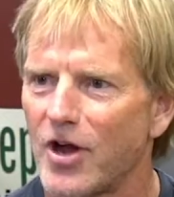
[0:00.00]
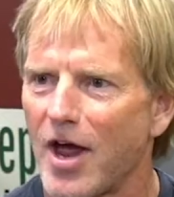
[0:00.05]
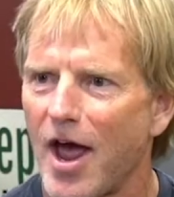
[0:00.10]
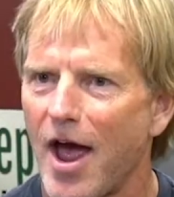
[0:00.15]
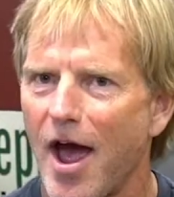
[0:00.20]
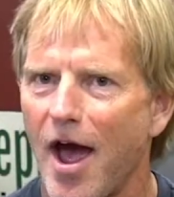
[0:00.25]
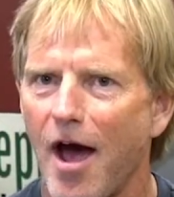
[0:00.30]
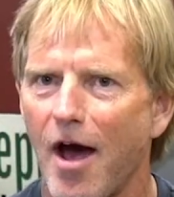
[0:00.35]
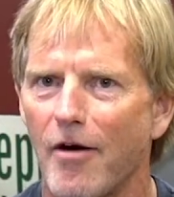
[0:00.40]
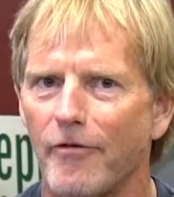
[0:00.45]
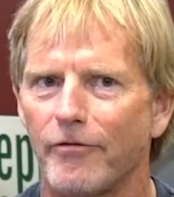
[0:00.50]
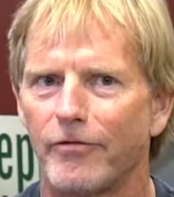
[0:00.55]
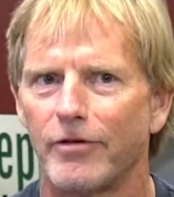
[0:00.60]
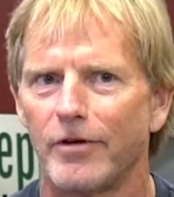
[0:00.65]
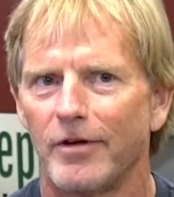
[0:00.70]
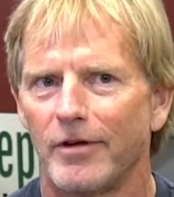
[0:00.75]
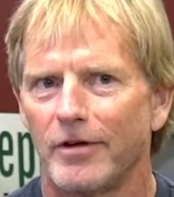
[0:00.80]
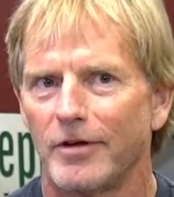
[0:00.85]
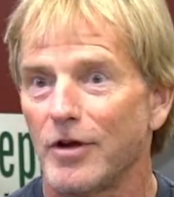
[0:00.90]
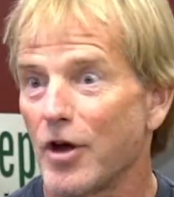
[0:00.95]
to have
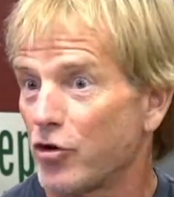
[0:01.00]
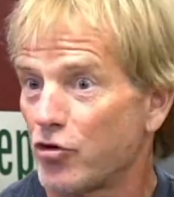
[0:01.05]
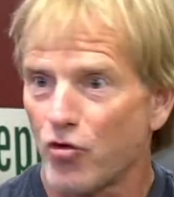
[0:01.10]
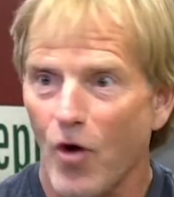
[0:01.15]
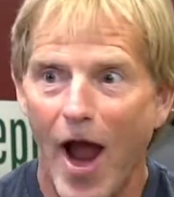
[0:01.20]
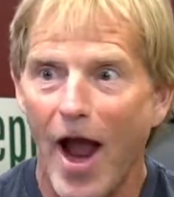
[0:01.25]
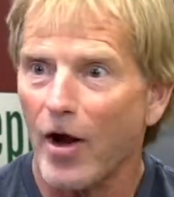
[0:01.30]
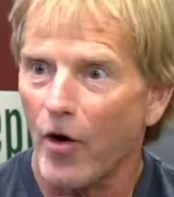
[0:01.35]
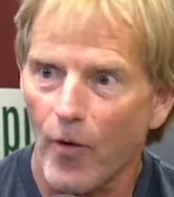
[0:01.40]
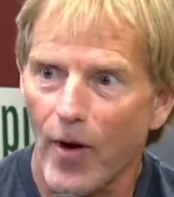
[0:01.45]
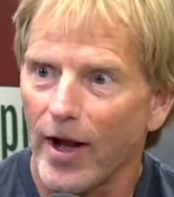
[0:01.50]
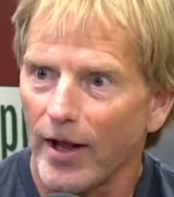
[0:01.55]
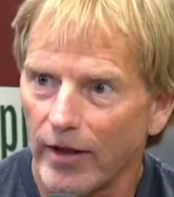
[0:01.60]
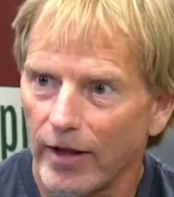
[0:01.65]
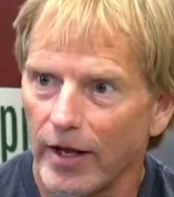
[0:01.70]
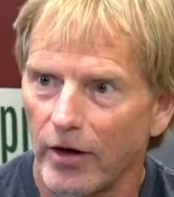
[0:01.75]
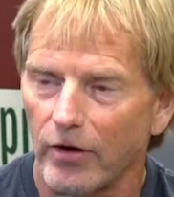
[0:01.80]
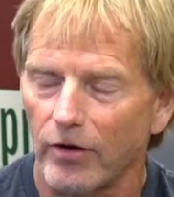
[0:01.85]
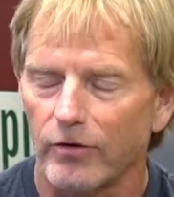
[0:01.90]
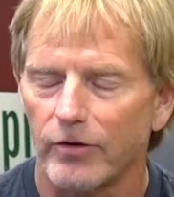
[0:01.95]
you attract great
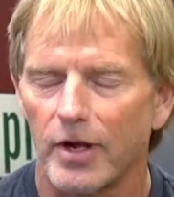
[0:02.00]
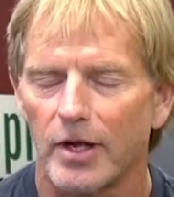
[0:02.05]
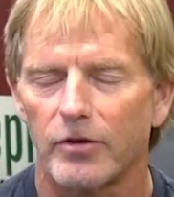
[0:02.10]
leaders.